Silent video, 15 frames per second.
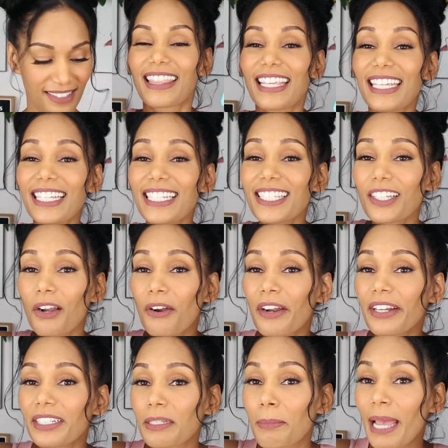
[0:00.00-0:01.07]
These
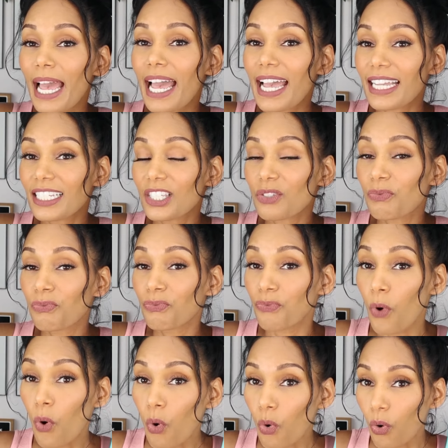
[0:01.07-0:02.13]
are the bags
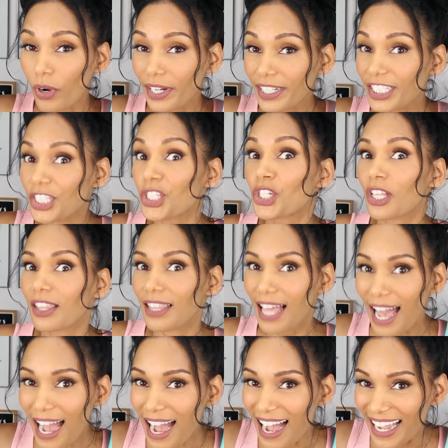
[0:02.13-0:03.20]
for
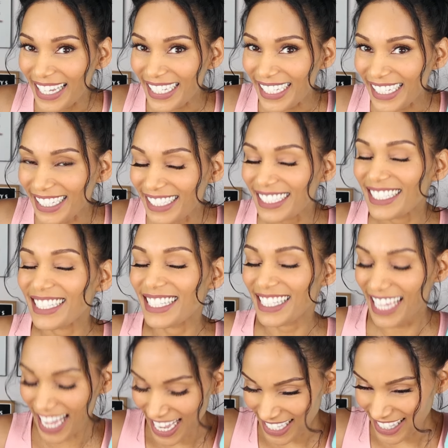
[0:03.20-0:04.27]
July.
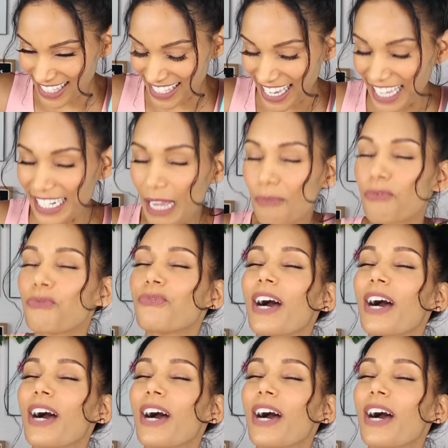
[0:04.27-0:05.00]
Yes, and I